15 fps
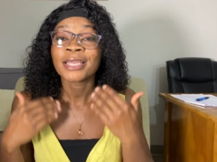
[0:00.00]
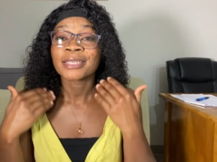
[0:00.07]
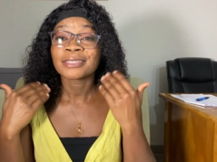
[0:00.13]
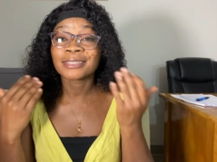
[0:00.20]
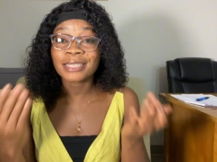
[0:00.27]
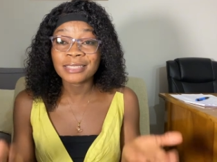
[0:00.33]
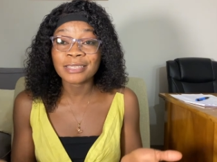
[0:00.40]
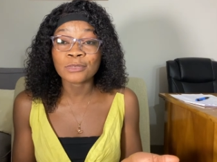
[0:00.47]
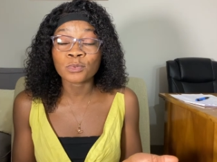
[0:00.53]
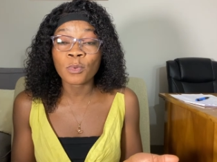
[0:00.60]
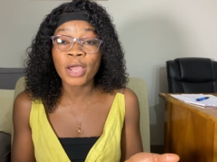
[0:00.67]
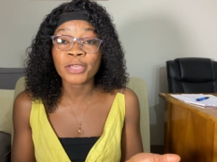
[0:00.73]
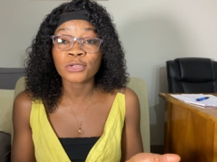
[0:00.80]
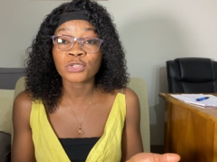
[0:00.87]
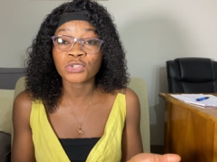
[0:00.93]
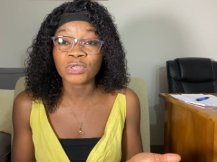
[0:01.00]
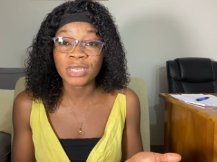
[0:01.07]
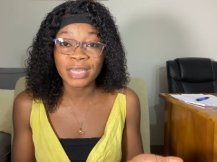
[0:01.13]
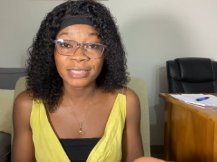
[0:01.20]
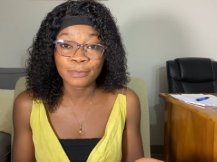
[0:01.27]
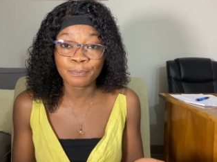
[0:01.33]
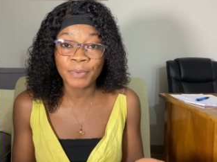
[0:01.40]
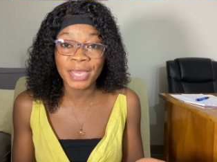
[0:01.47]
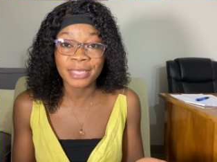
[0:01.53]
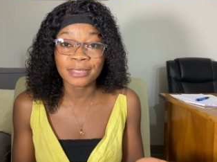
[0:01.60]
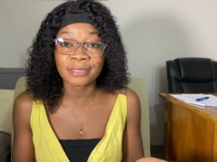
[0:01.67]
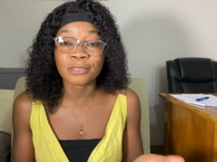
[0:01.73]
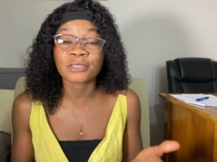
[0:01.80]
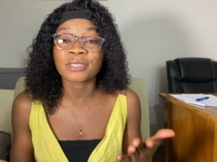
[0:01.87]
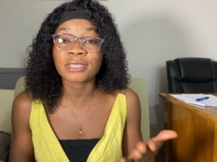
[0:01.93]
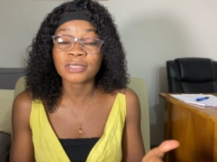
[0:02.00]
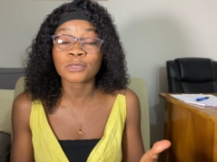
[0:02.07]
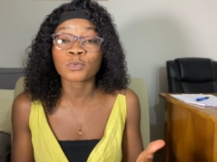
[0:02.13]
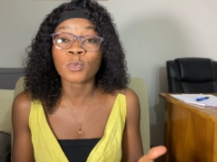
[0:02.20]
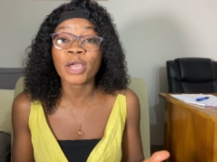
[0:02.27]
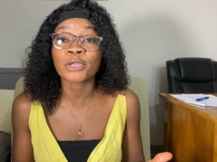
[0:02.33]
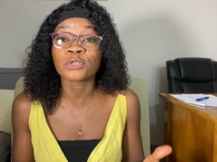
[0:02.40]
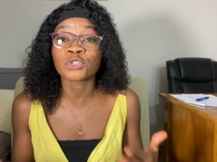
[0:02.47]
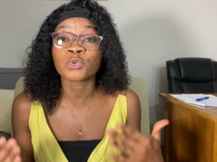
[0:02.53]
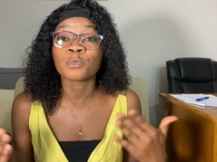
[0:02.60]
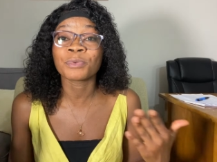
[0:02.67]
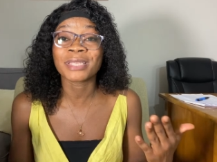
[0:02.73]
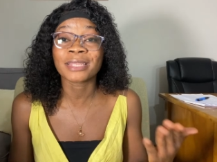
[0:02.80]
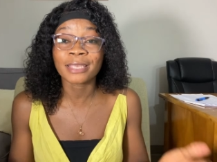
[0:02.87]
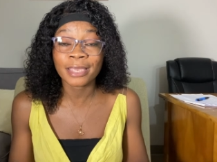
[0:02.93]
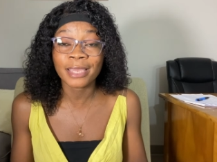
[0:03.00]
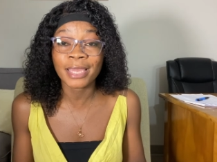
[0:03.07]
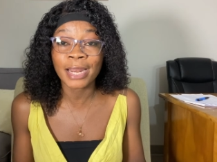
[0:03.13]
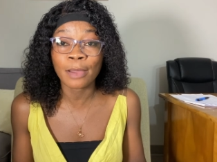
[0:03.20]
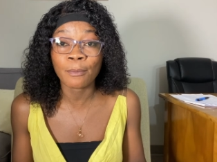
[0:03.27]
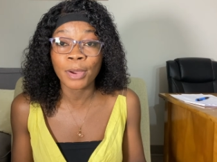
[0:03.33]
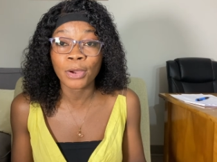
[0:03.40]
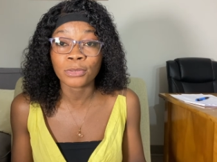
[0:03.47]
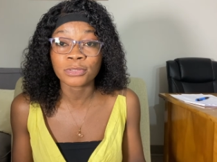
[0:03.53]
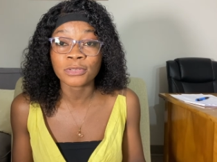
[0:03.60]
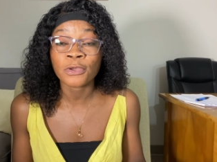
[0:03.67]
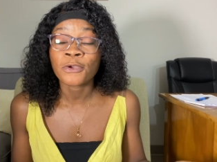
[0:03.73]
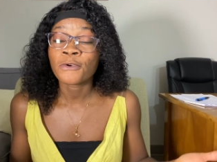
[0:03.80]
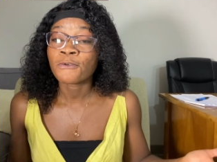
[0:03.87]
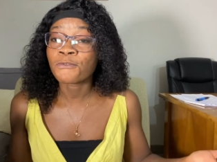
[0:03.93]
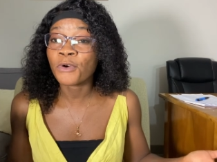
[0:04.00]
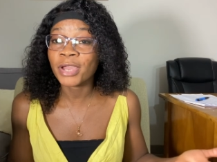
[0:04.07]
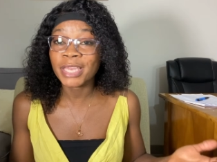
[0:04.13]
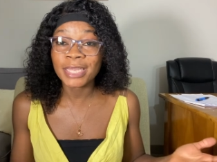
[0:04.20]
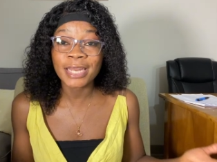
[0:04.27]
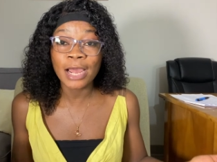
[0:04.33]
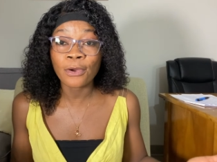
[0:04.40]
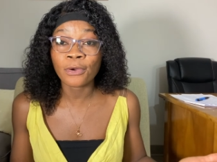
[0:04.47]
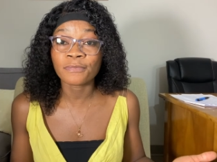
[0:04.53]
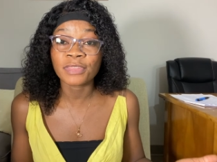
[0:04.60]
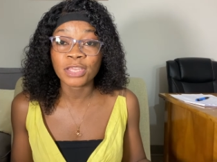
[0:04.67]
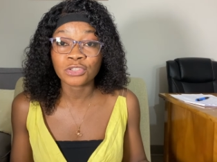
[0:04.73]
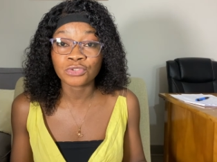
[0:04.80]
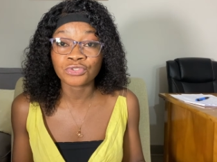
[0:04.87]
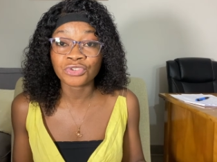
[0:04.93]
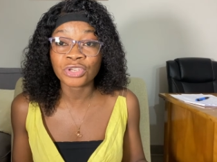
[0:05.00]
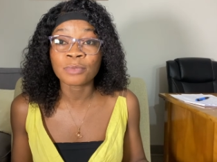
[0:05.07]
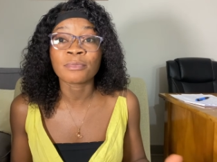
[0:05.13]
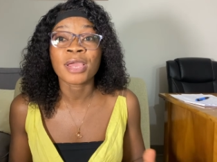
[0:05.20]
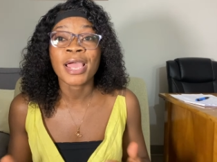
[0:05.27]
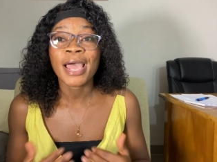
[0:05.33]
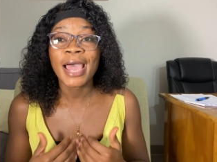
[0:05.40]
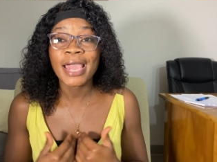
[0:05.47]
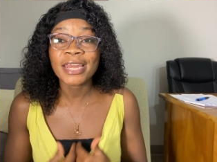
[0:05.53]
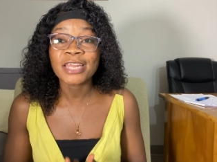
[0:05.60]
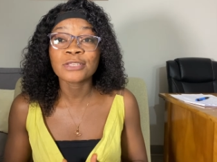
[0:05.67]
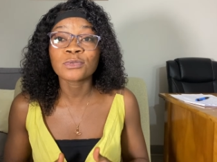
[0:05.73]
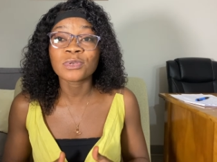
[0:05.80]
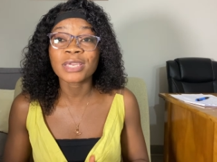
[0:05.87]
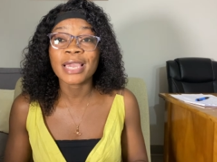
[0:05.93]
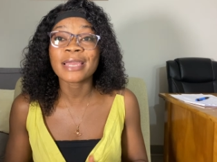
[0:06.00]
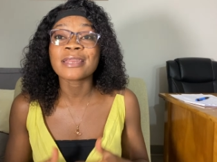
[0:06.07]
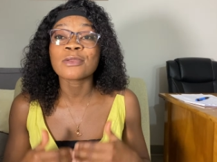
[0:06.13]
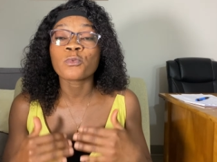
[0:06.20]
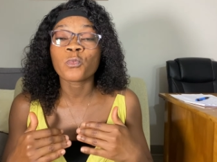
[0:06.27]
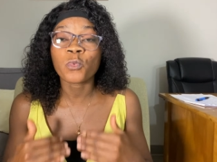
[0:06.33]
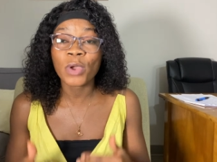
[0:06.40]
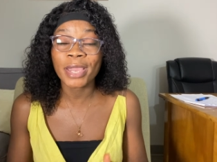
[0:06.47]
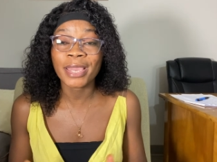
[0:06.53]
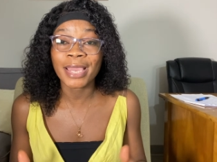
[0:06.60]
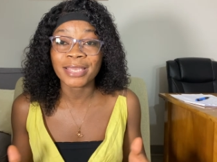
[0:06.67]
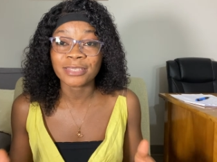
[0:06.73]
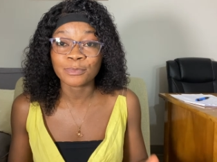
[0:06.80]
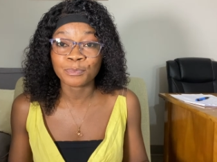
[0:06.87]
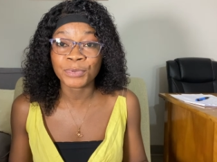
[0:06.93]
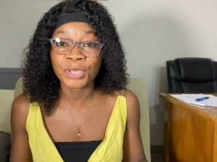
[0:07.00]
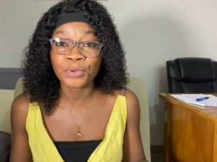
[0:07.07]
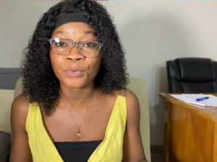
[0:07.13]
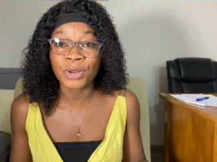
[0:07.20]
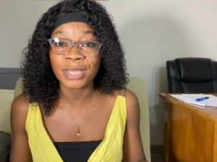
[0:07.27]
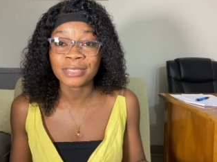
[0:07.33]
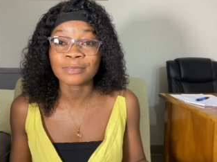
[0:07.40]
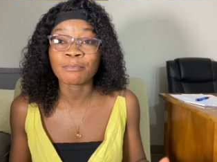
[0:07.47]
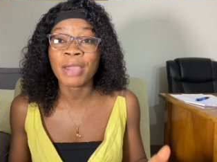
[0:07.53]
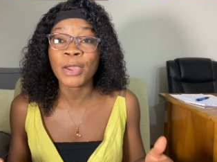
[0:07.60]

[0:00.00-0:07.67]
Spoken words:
This is why you should expect, this is why you should be thinking about for either of the stream. I need to get work experience.